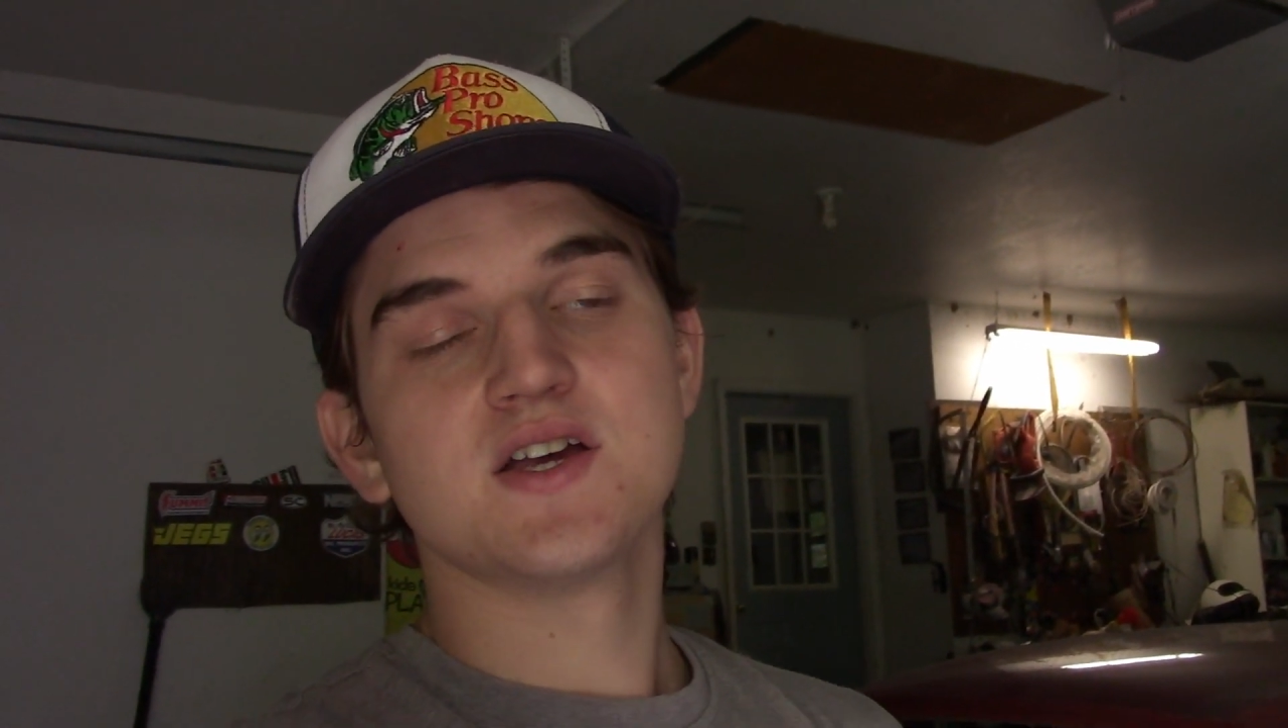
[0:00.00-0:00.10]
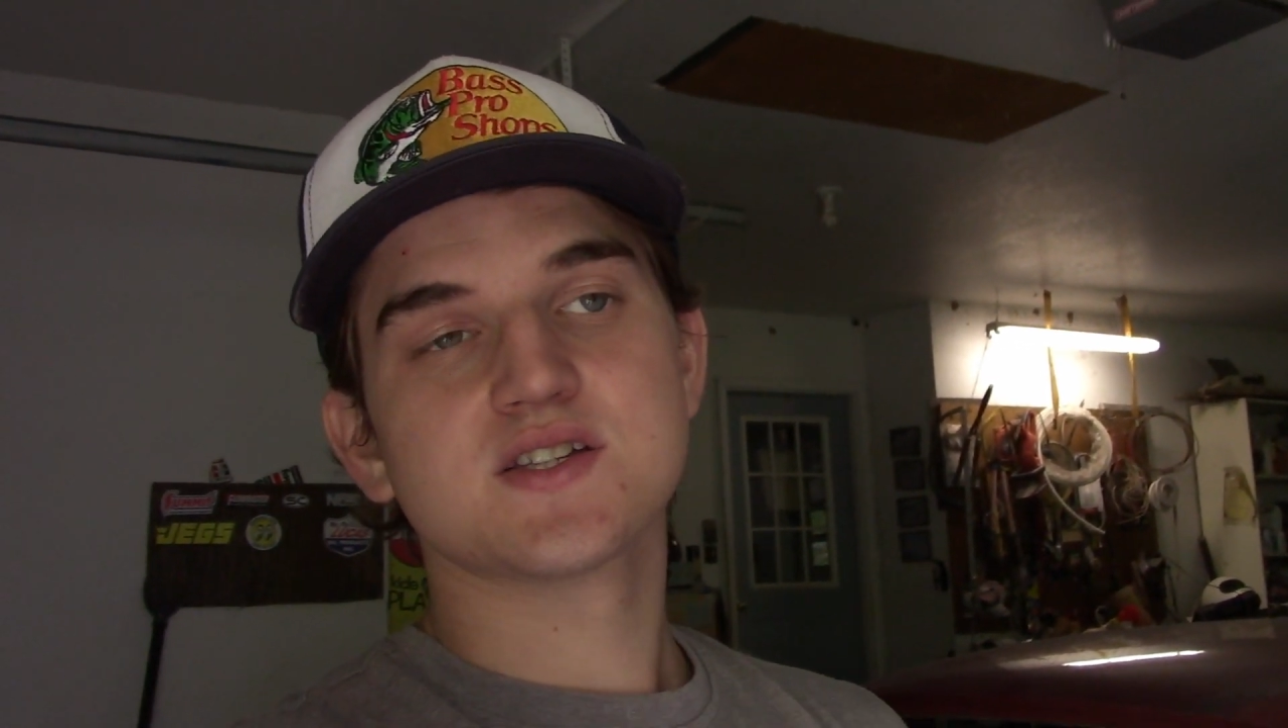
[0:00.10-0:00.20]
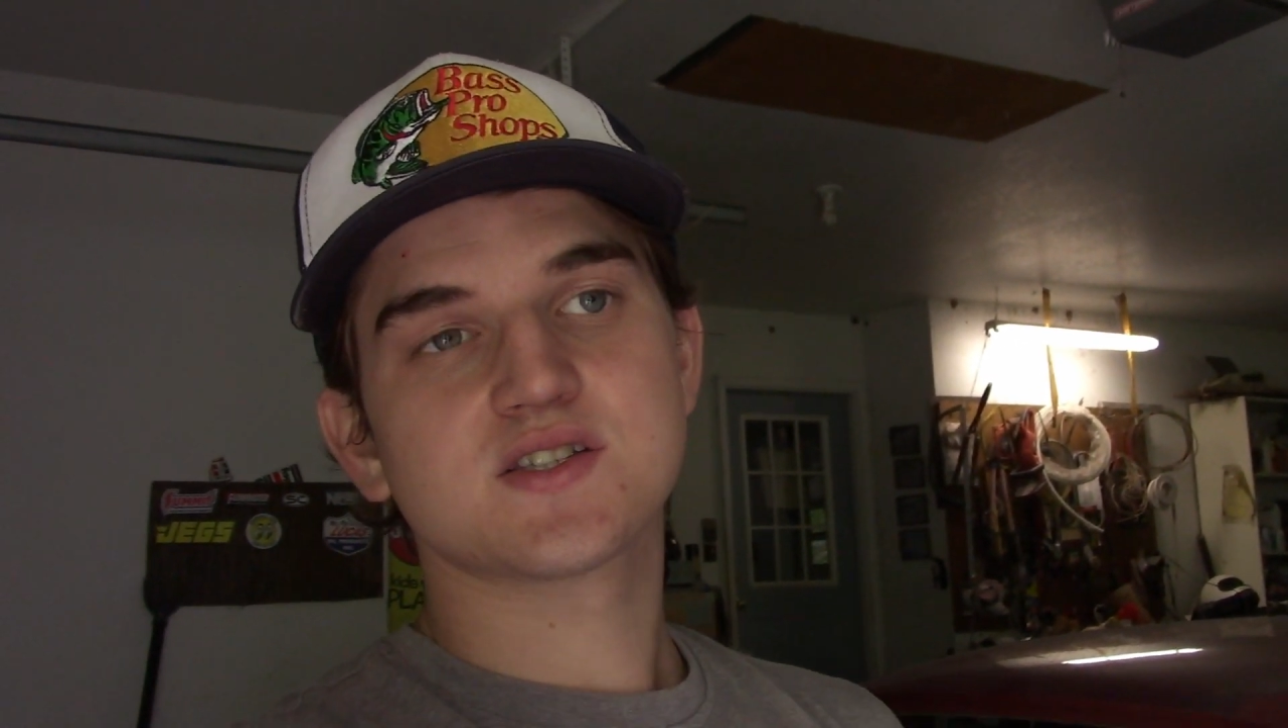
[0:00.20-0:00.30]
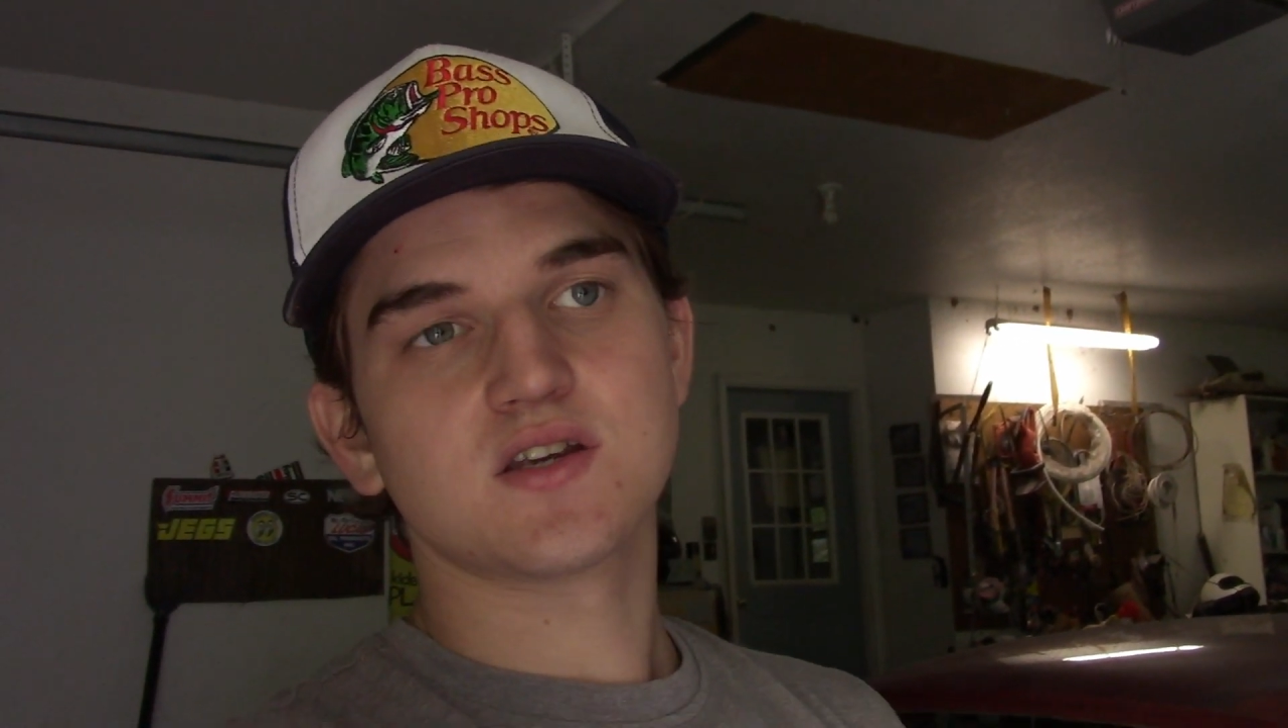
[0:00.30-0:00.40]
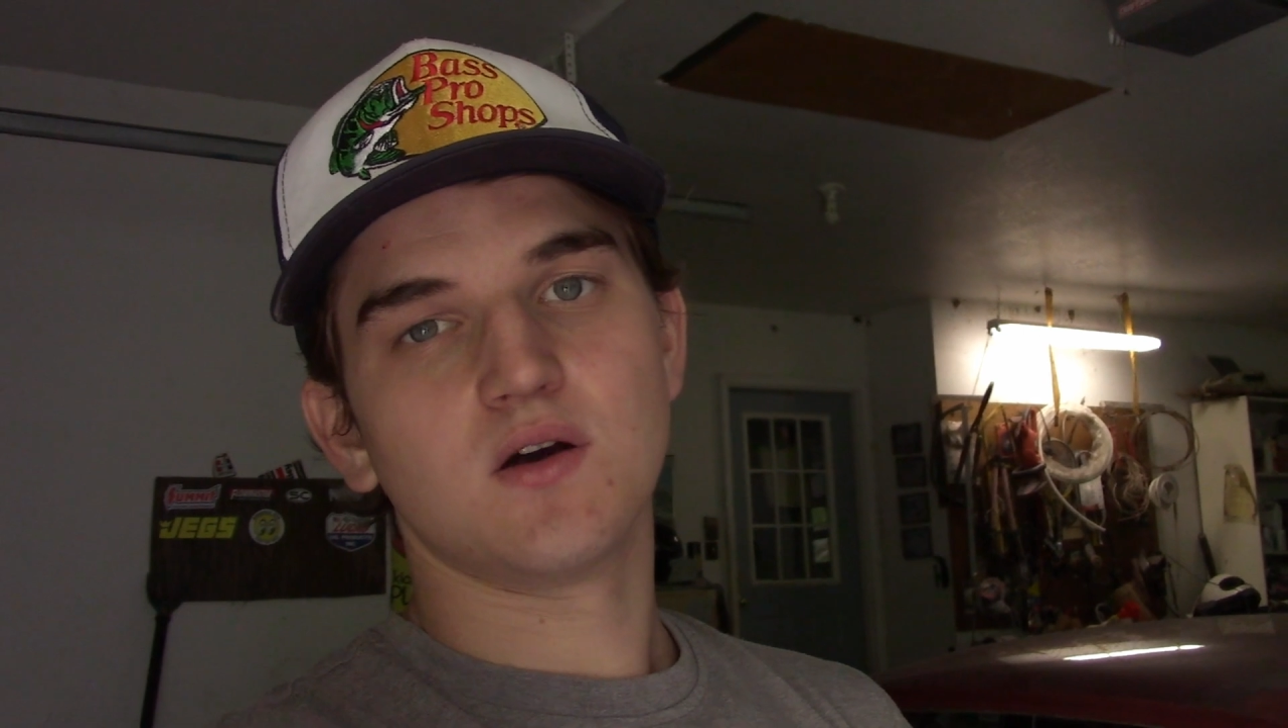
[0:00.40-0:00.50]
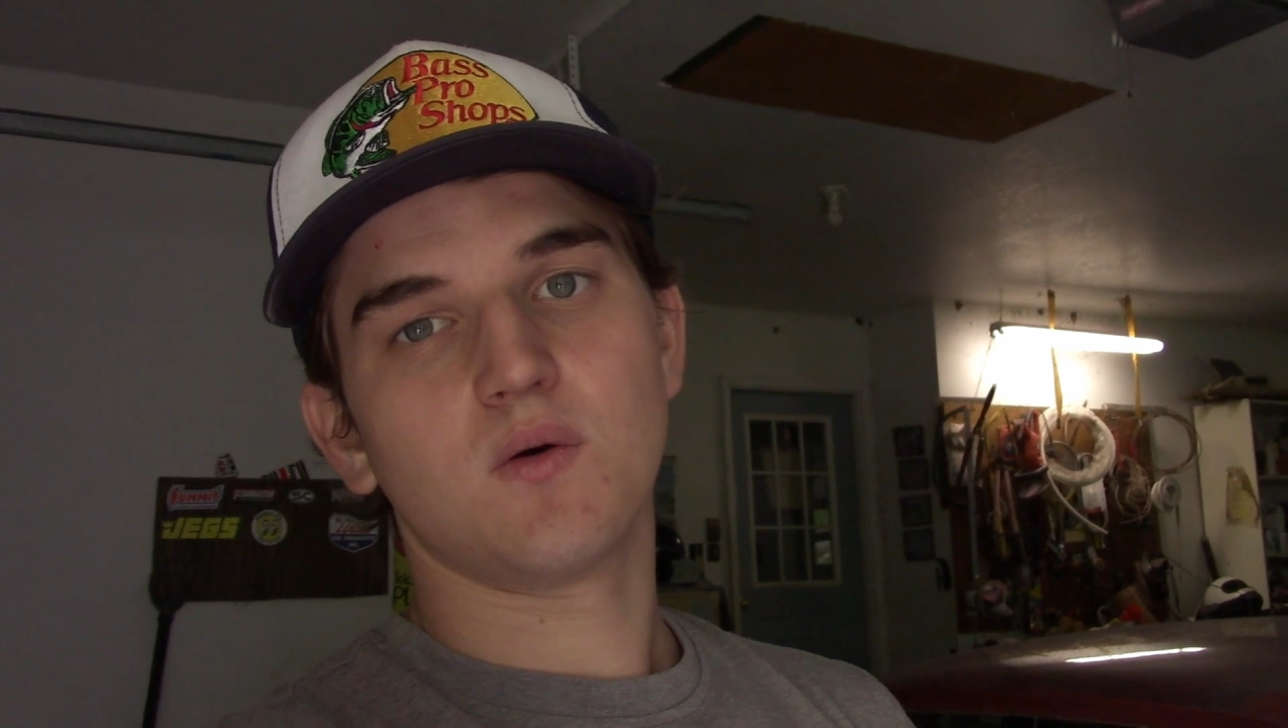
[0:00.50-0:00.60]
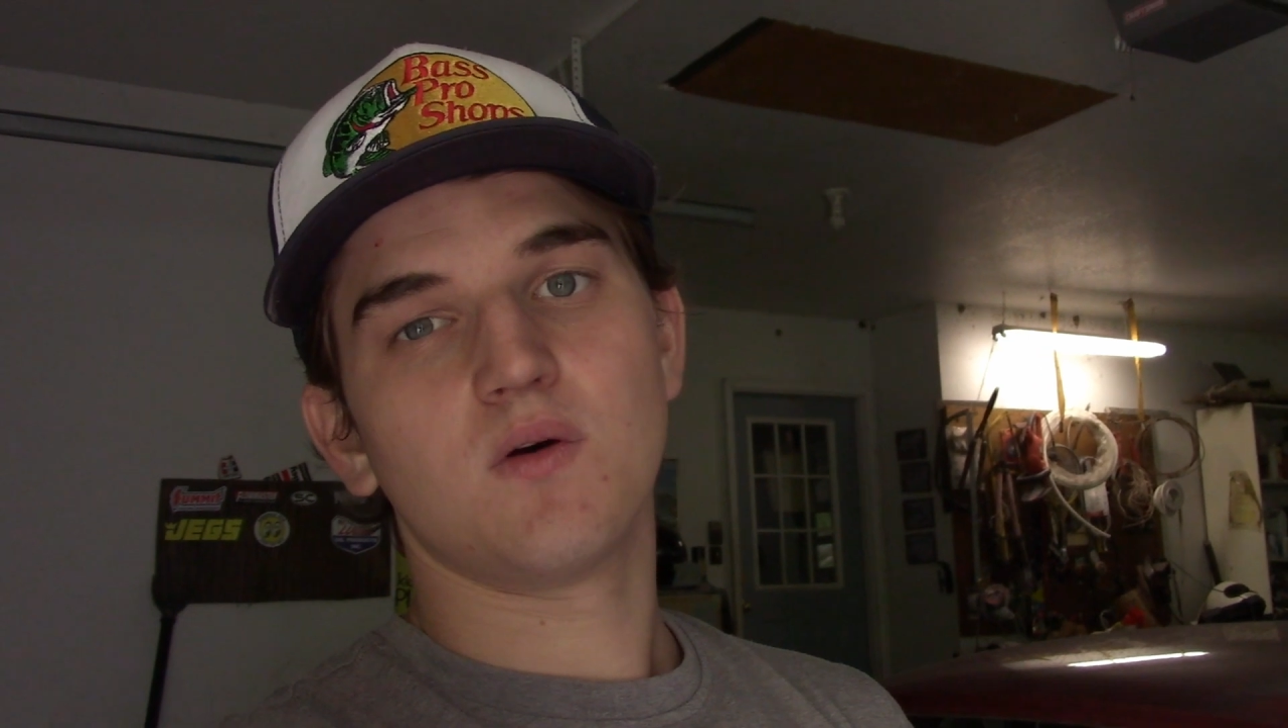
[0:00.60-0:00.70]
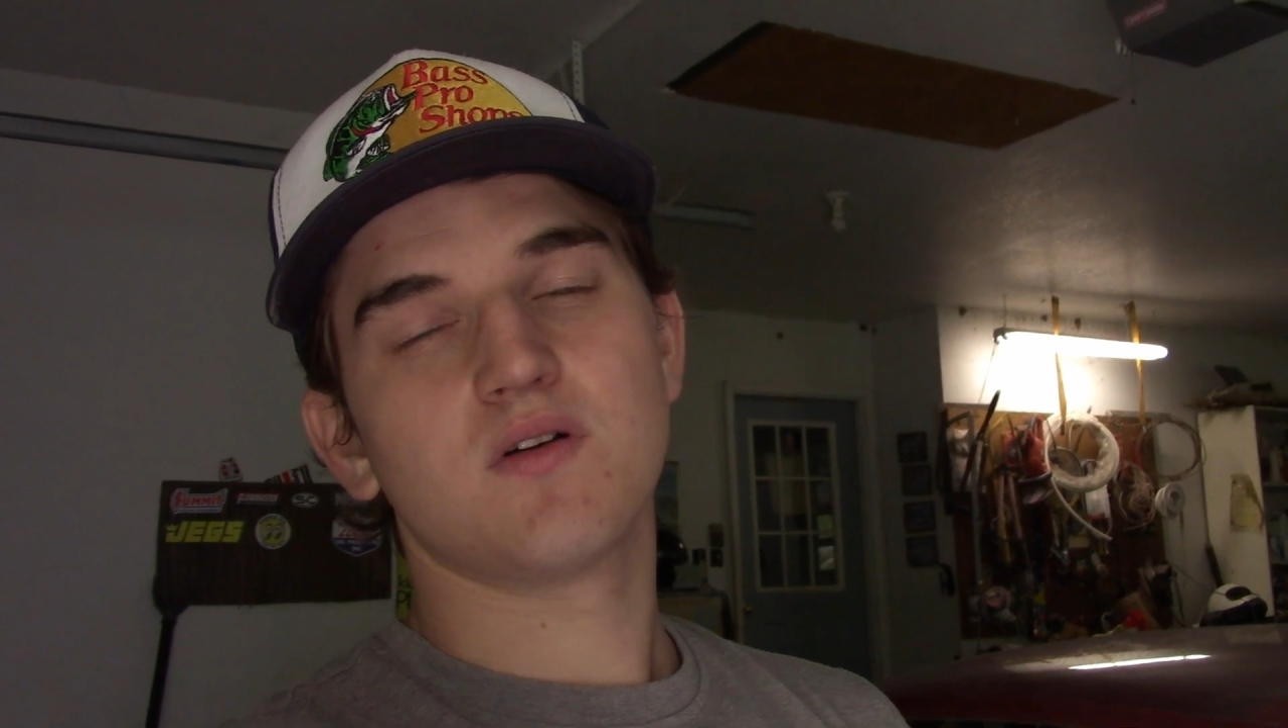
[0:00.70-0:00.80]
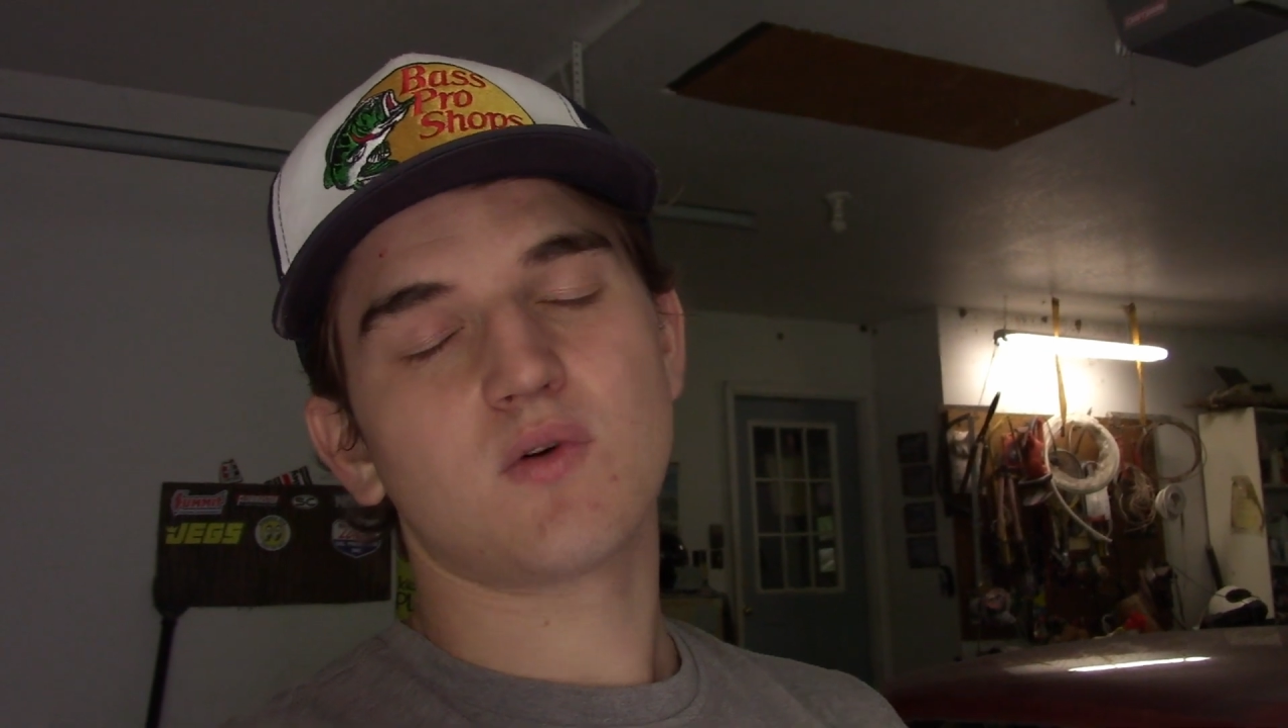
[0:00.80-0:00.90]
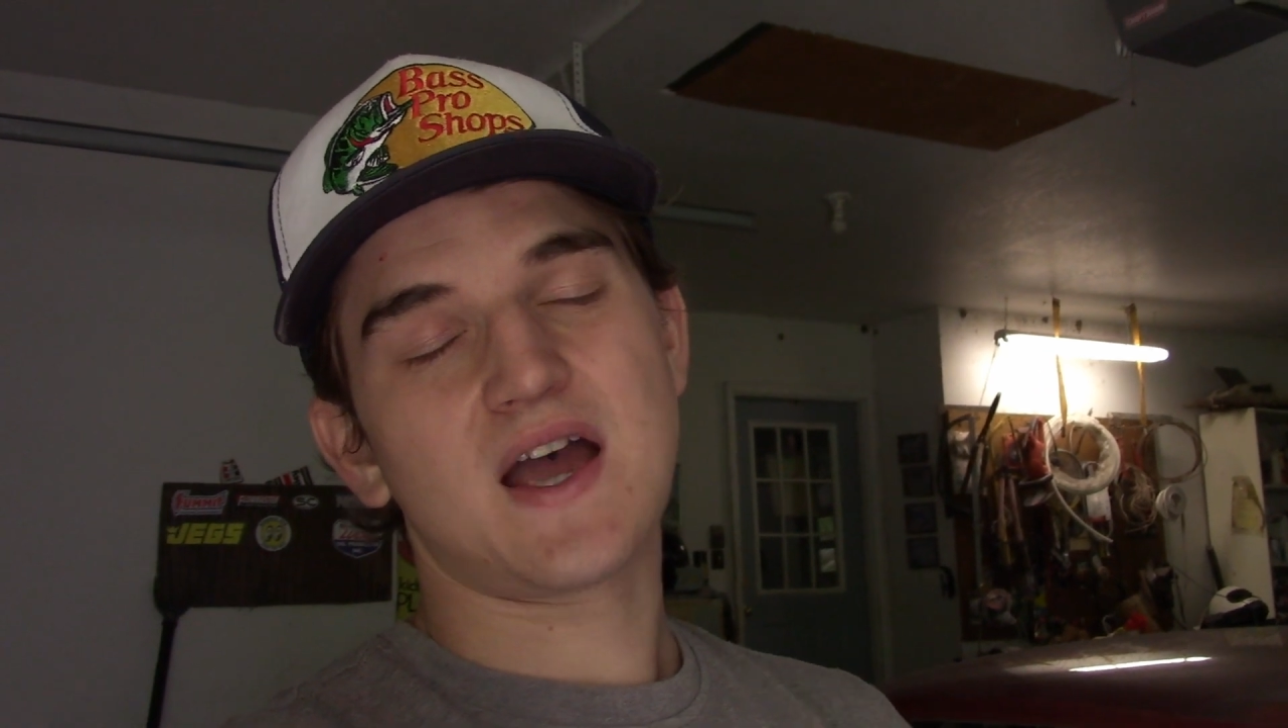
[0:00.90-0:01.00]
So